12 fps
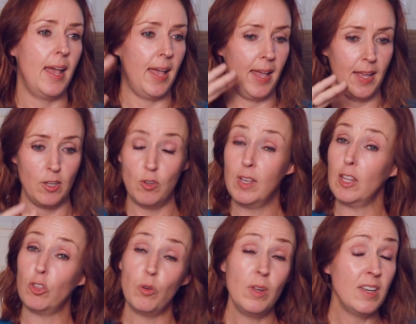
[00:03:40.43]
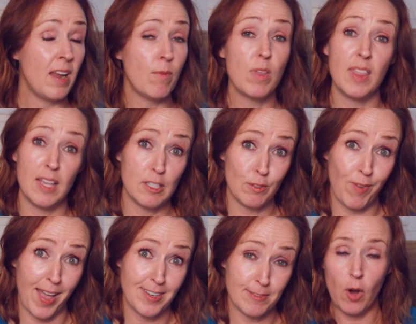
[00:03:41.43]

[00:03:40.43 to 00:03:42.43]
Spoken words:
and you get through it and everything is fine.